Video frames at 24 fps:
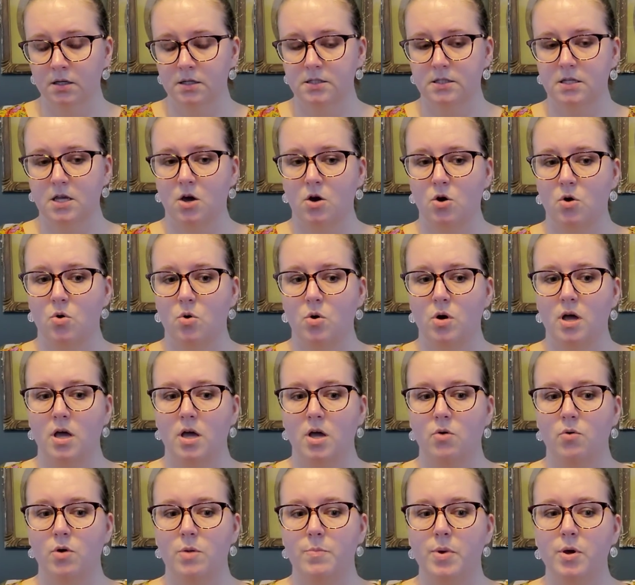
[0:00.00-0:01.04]
So
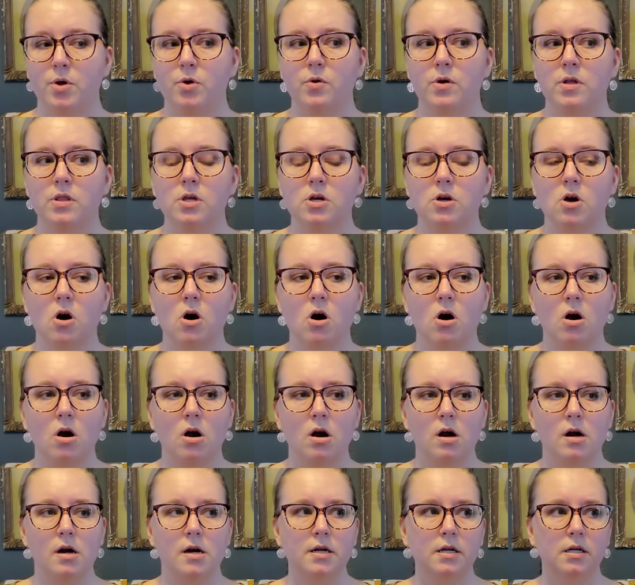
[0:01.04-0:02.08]
we put her in the
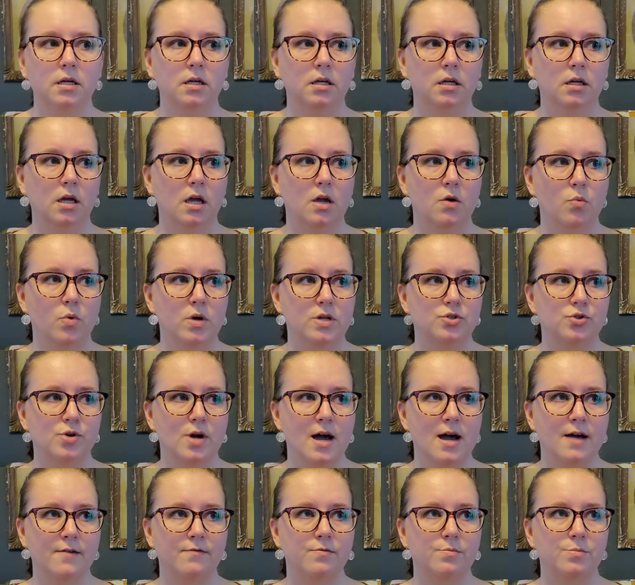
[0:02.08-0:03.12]
car and we
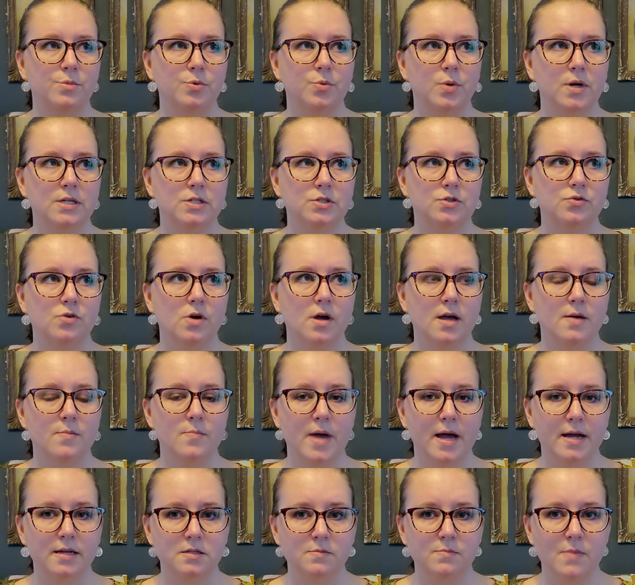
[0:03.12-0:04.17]
drive from the restaurant
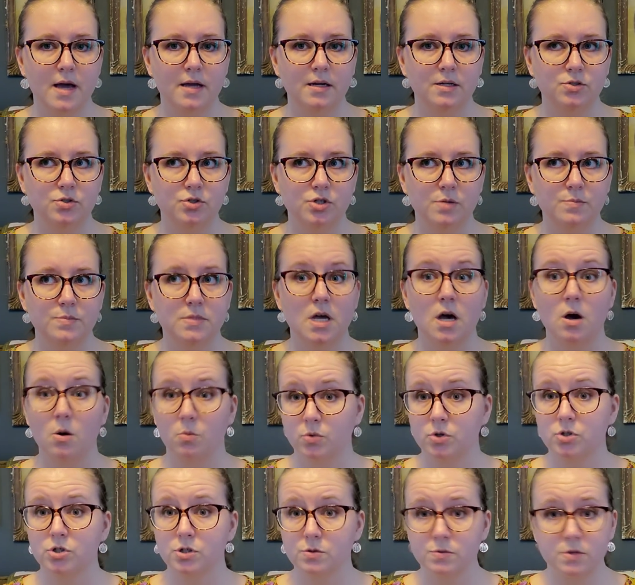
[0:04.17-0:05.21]
back to mine and Jim's home
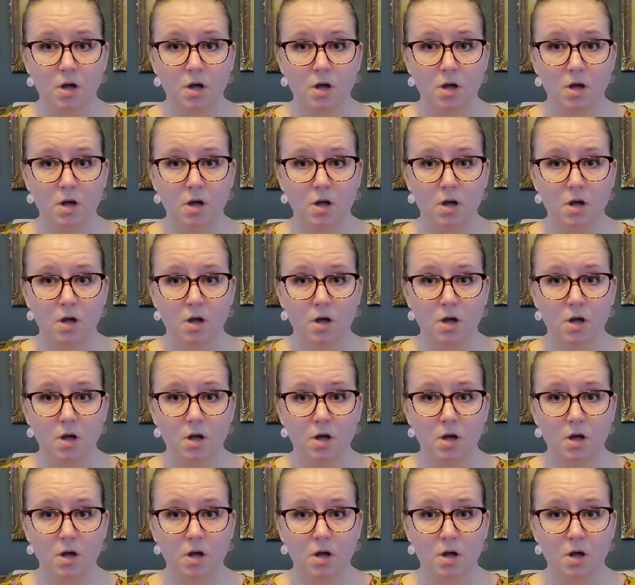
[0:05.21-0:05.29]
where she